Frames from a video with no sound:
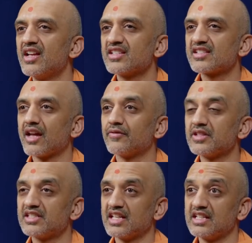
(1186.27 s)

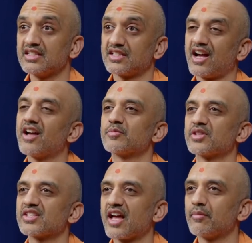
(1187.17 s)
17 times
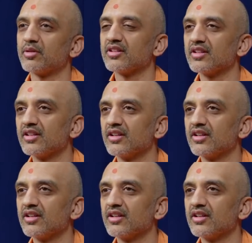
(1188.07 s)
this happened.